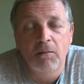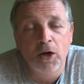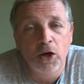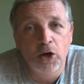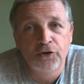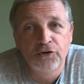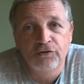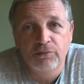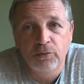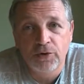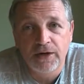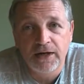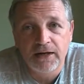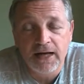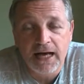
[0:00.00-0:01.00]
lot of
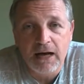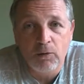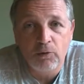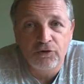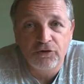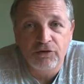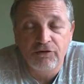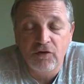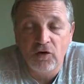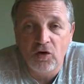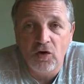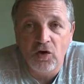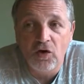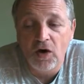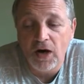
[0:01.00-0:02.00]
money out
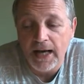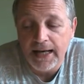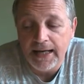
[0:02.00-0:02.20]
for